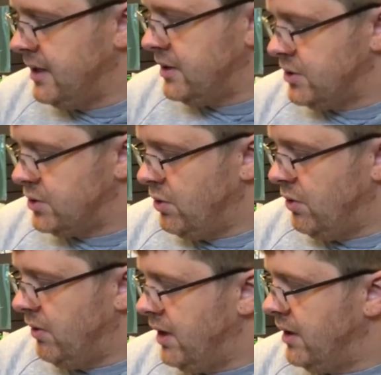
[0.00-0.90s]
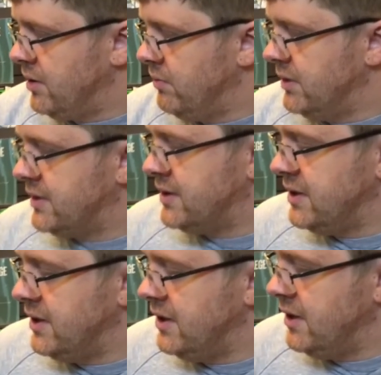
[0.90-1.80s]
So you will
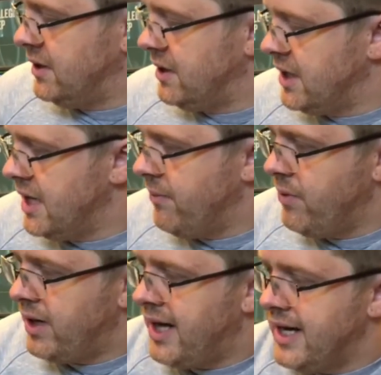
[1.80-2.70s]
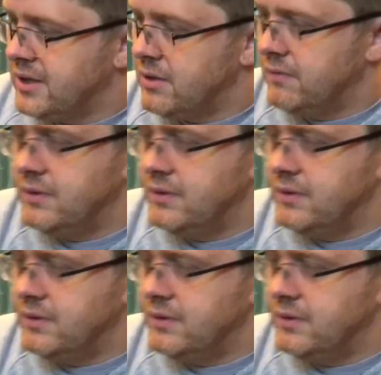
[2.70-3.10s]
see here a variety of